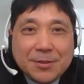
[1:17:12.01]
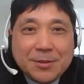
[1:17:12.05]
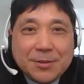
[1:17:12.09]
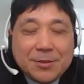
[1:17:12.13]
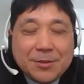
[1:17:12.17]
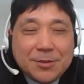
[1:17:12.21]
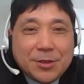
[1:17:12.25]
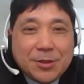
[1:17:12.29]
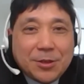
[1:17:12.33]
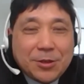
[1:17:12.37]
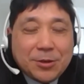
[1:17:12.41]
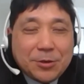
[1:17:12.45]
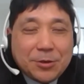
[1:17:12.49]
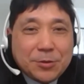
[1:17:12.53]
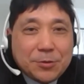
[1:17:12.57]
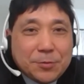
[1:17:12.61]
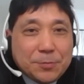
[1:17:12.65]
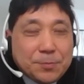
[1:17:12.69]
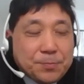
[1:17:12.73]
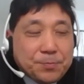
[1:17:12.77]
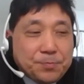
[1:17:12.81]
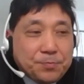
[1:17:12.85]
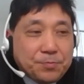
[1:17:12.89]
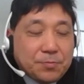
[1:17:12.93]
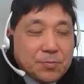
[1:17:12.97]

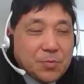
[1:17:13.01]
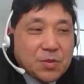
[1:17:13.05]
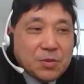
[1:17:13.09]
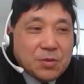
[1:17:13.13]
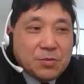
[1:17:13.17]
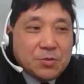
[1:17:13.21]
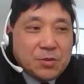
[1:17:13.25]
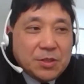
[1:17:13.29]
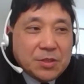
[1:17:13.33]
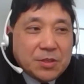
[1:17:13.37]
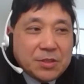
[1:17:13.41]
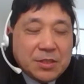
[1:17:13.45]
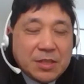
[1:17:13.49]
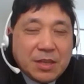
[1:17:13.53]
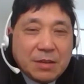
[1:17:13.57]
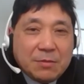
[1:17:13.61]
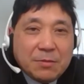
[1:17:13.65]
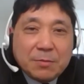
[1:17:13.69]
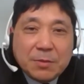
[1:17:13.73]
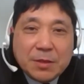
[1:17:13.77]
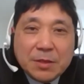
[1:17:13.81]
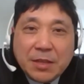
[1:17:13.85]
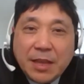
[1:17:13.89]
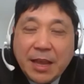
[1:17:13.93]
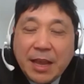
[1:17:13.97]
So the
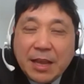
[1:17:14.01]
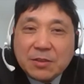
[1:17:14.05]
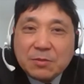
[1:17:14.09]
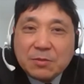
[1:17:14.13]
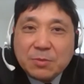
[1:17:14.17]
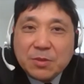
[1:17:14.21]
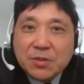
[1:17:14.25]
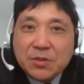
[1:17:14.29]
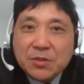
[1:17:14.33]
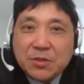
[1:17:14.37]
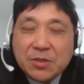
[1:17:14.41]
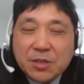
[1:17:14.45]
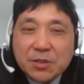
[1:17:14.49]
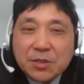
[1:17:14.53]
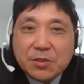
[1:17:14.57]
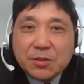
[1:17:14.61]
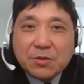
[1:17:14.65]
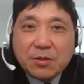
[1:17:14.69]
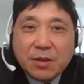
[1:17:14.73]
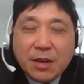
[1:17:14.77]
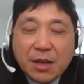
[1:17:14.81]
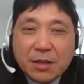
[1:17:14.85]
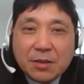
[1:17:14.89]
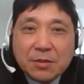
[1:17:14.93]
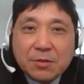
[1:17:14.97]
government has been just
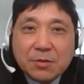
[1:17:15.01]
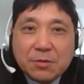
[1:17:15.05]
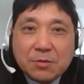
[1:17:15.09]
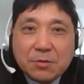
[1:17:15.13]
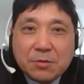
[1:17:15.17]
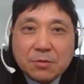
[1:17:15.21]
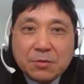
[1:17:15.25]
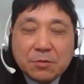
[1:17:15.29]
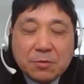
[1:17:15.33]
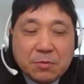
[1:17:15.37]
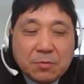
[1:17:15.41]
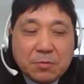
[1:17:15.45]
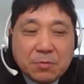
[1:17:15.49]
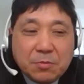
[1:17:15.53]
trying to